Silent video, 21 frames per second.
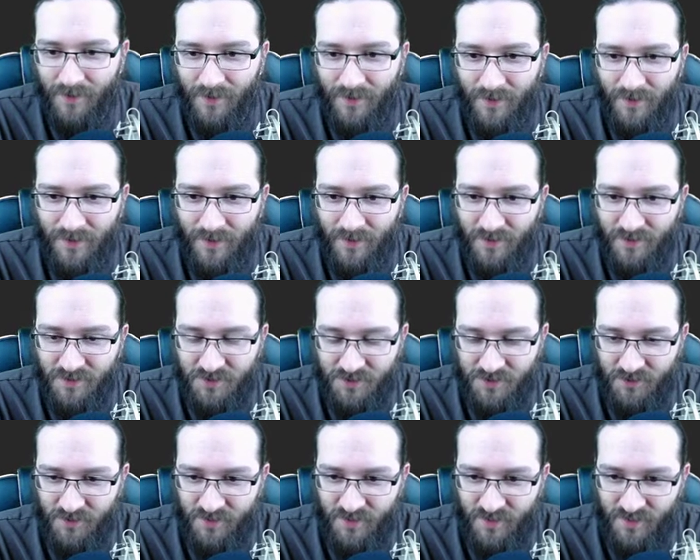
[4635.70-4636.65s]
Alright,
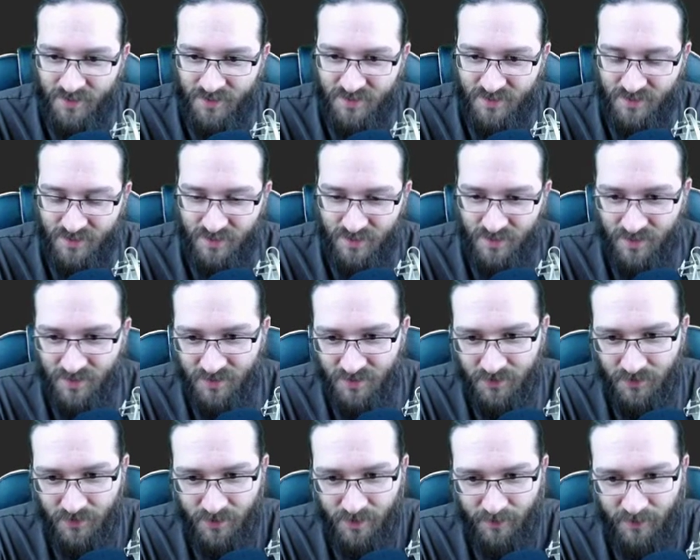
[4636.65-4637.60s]
so this
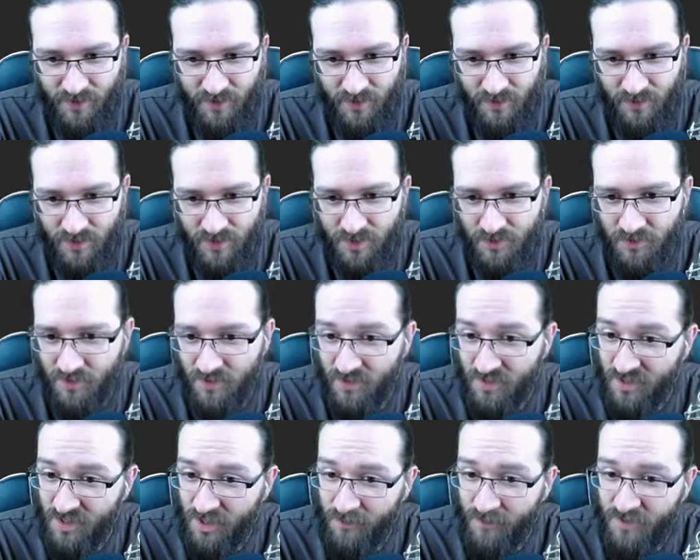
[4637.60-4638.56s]
is going to be... Actually,
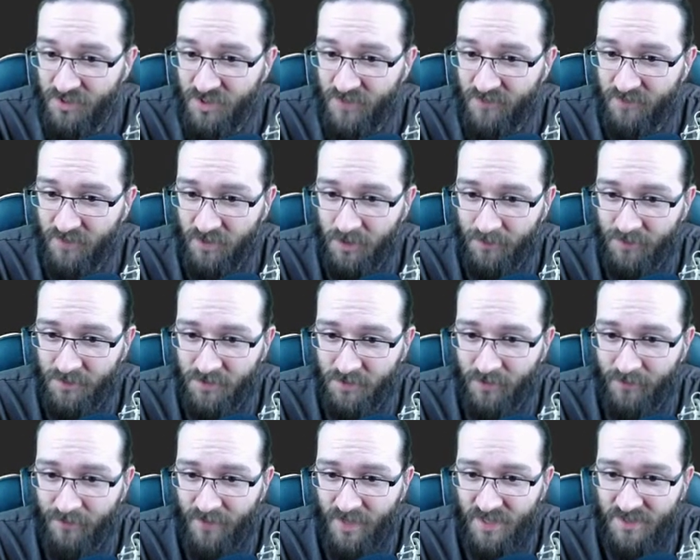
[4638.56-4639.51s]
it's not going to be a shift lookup, it's
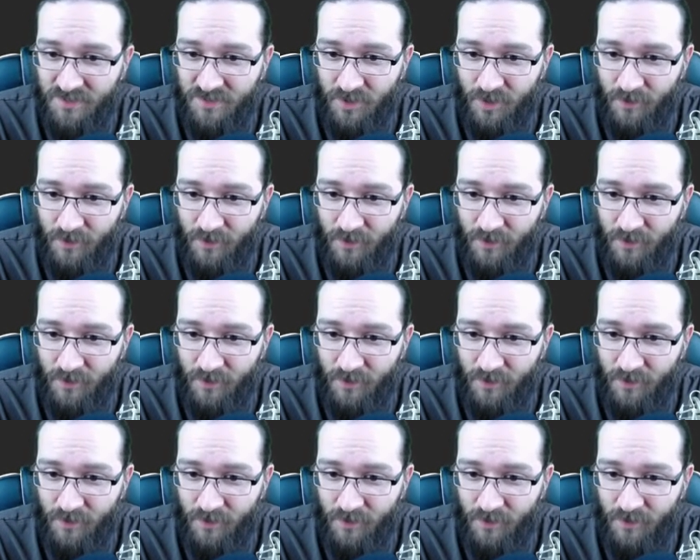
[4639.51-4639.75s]
going to be a mask